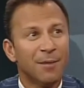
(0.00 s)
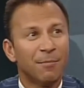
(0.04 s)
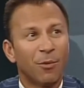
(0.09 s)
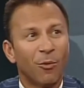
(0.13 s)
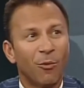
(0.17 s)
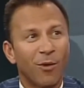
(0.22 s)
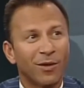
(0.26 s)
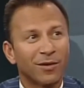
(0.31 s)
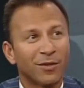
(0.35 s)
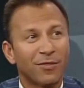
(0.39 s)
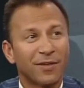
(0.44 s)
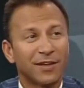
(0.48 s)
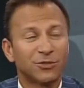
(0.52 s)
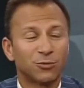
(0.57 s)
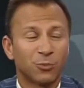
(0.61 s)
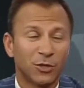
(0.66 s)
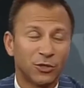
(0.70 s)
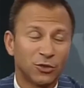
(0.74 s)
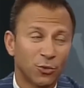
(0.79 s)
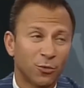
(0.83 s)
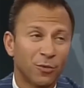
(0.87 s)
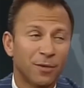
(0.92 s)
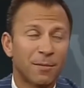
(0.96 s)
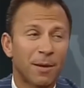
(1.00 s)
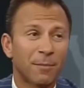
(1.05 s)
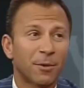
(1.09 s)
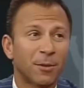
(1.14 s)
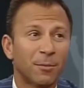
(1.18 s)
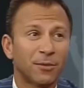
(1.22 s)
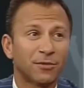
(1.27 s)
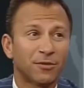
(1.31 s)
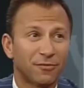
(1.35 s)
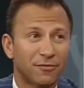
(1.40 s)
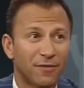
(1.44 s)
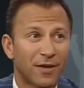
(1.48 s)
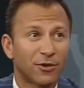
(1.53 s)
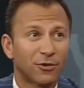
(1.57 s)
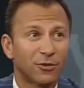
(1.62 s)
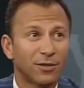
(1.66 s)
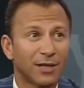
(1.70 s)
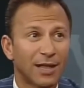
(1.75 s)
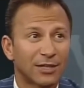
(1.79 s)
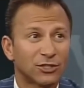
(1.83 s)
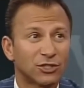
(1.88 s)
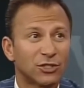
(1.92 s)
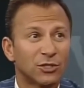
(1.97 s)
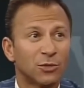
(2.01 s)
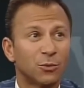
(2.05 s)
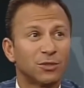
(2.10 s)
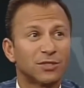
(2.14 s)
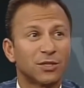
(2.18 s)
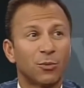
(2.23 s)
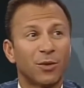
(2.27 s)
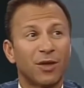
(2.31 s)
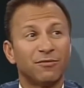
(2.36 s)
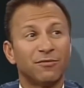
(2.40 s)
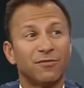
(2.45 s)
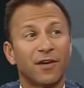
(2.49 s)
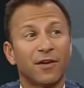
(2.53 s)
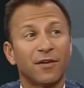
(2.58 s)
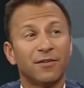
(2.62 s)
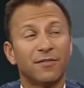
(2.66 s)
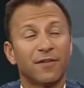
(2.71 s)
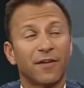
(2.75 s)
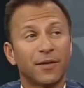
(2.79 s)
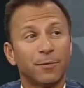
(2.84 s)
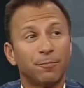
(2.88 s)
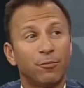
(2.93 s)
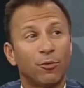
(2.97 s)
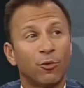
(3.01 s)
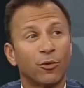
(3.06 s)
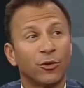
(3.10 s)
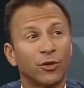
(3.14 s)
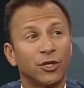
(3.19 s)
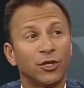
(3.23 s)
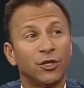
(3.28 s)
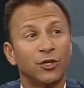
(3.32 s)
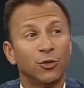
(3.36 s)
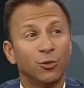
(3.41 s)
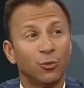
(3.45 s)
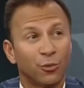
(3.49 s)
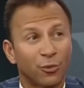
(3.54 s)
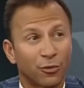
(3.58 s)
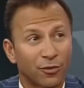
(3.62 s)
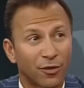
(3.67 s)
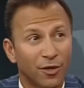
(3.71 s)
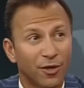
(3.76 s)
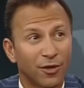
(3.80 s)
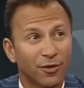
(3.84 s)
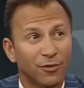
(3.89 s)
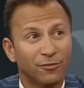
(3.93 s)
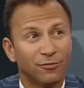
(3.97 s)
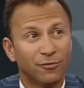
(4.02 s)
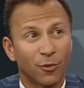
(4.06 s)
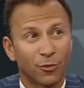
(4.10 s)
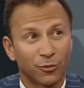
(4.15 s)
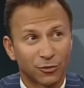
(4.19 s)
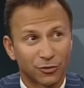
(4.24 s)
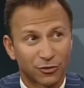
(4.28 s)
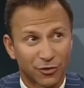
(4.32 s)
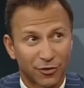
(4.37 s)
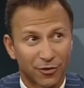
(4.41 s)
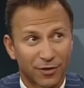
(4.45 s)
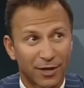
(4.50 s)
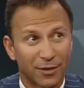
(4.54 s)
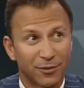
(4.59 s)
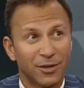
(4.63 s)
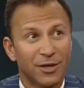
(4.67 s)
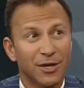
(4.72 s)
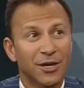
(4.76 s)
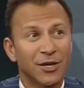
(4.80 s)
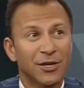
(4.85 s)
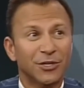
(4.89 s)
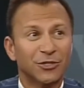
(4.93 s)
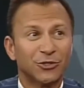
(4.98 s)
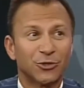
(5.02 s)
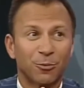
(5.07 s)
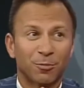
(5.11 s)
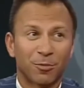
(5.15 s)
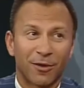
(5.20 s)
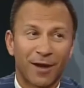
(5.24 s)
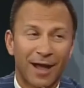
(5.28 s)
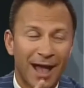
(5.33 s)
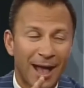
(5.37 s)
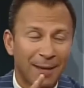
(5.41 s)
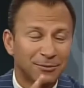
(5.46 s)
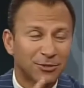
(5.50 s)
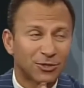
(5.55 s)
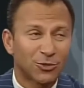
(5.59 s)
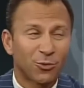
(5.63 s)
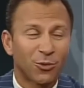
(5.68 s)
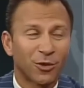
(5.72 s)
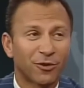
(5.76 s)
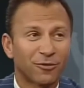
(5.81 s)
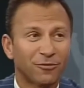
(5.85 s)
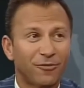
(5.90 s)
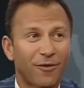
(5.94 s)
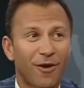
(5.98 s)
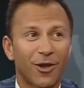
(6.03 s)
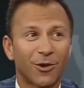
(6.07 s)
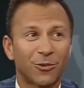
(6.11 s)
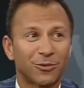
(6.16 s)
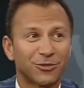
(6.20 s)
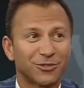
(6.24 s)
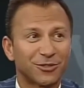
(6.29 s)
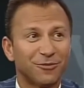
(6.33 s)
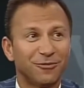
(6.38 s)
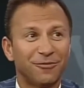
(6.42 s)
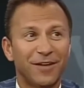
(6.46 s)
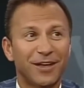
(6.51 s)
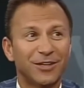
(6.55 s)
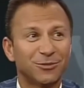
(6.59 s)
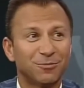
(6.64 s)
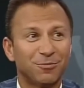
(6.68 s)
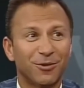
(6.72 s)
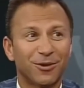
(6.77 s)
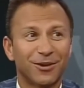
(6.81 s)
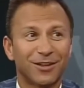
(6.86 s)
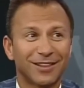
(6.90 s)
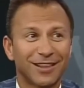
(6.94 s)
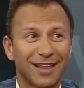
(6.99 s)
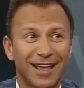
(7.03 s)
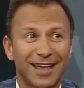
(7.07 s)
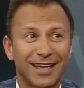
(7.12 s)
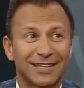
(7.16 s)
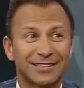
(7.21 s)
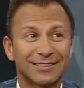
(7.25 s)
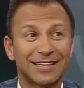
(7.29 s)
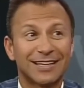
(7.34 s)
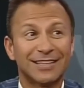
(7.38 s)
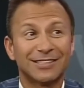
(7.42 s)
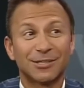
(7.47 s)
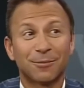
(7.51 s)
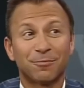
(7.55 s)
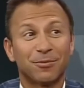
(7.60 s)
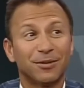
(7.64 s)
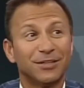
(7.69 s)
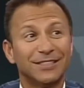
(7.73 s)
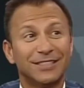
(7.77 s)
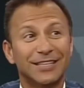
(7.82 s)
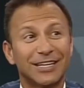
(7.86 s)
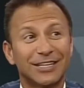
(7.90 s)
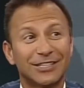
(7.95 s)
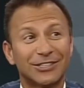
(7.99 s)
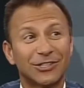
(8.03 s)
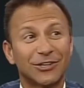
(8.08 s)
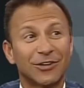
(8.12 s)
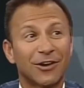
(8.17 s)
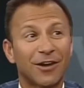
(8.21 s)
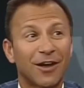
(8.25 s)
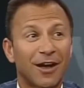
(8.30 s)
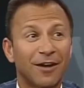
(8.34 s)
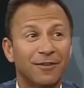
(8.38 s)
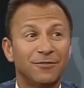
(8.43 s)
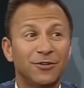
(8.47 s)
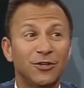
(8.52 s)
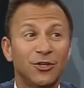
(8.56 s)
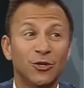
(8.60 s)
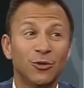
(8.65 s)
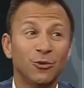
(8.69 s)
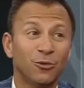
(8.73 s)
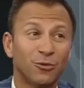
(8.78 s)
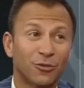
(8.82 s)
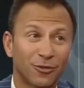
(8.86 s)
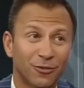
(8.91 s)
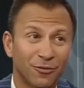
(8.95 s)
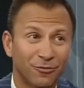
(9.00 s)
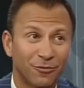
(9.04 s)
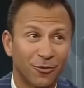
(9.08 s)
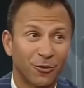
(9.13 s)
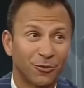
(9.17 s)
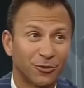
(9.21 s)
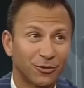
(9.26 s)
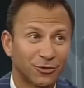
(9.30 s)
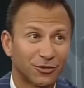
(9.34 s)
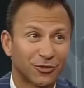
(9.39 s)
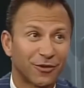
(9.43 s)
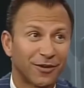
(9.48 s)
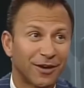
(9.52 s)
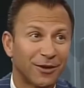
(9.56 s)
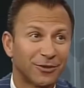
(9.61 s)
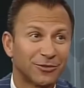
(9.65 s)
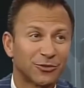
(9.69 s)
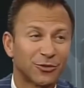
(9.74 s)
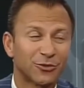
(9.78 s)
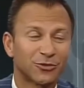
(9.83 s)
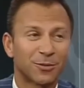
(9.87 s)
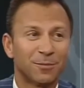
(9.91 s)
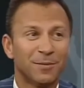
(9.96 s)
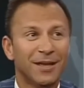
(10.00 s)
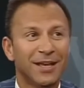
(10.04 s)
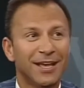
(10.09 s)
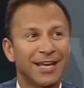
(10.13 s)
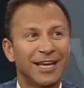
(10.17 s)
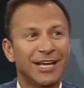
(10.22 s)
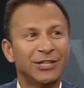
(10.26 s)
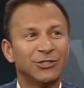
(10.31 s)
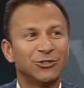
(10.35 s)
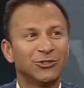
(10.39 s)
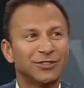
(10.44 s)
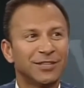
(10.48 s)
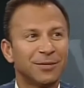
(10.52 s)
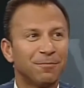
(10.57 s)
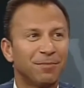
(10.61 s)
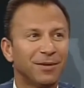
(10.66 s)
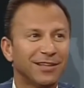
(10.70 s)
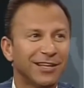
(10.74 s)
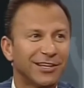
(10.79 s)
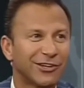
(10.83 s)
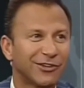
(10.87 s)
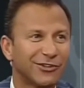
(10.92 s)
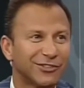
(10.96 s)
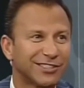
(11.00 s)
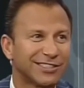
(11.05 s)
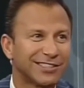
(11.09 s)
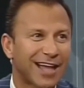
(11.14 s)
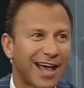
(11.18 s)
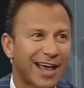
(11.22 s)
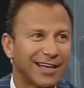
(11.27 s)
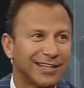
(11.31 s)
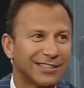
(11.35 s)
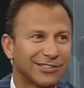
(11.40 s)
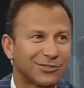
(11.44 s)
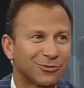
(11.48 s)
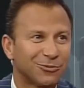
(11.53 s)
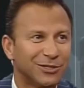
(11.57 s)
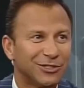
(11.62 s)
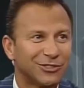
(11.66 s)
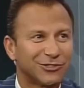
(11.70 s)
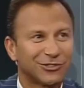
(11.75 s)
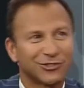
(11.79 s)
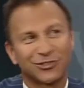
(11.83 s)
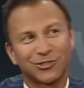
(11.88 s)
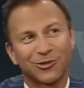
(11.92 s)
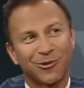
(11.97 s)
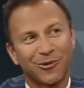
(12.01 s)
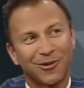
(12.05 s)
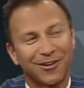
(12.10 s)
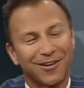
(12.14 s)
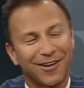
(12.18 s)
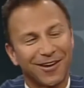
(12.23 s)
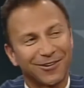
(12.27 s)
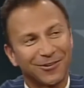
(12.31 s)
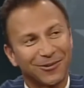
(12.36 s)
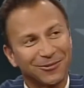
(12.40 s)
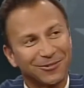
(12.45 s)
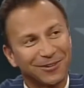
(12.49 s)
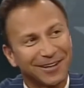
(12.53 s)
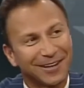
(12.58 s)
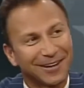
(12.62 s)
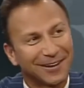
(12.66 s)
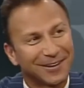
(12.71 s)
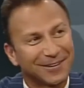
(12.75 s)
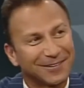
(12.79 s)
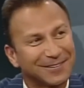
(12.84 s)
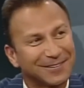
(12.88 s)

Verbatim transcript: Mm-hmm. But one of the things we do remember about the federal election was that we had very, very poor youth voter turnout. Yeah. So perhaps Twitter followers and Facebook likes is a predictor of youth voter turnout. So some interesting political science research going on over